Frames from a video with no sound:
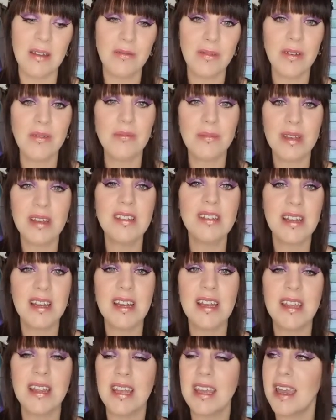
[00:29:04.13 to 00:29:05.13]
and if I've missed
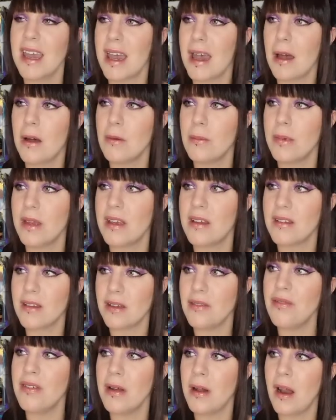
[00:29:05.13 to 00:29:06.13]
anything out, because
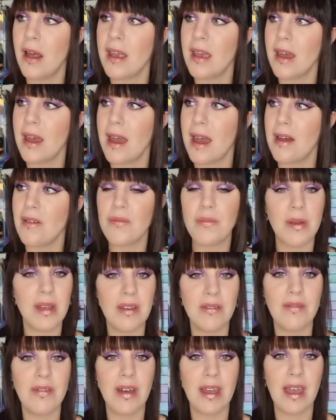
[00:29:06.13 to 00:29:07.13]
I feel like I have, but
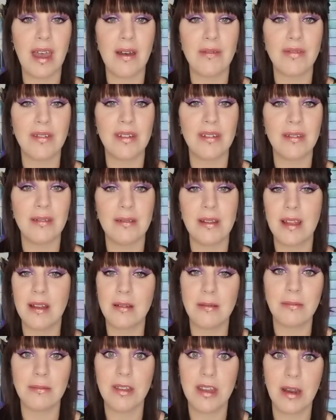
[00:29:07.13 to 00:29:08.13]
if I haven't,
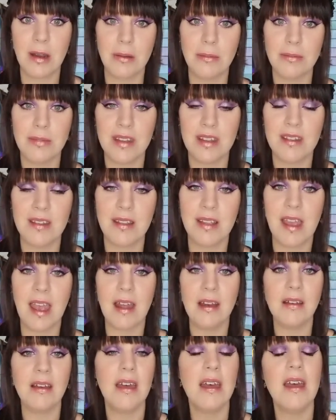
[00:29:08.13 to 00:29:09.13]
then, you know, this is the
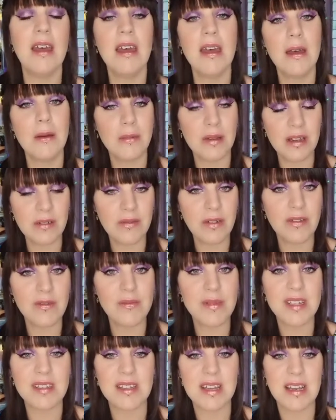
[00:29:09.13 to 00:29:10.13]
end. But if I've
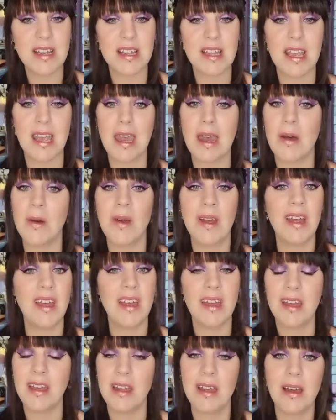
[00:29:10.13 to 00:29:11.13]
missed anything out,
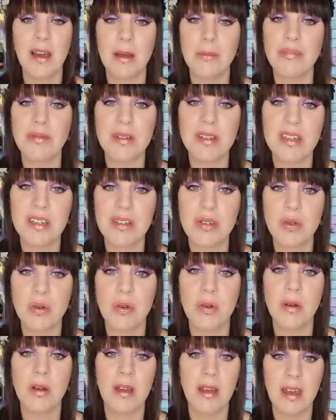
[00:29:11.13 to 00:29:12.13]
I'm pretty
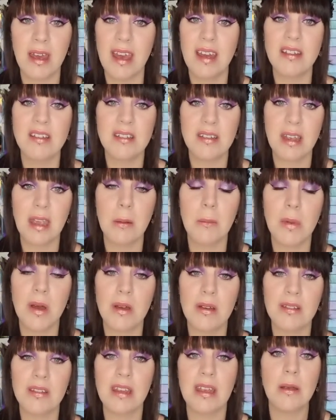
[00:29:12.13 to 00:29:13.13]
sure Editing
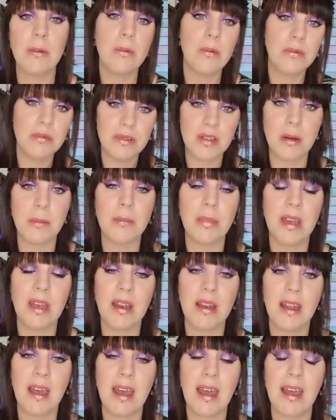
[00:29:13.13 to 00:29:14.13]
Mercy will jump
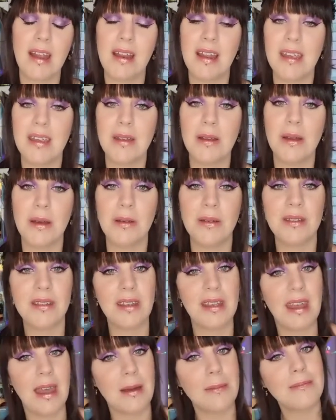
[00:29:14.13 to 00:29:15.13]
in and let you know.
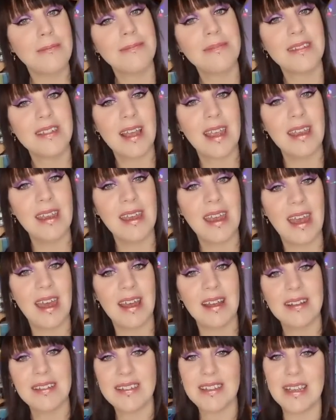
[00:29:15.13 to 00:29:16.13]
So yeah, take
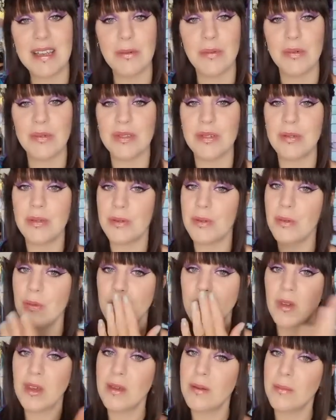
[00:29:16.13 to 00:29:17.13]
care. See you all soon.
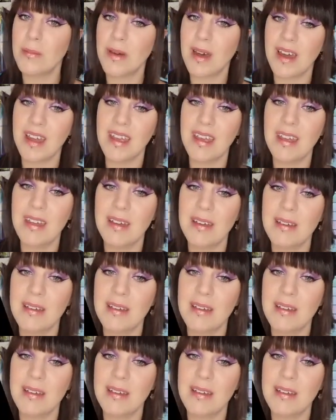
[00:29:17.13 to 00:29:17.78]
Bye.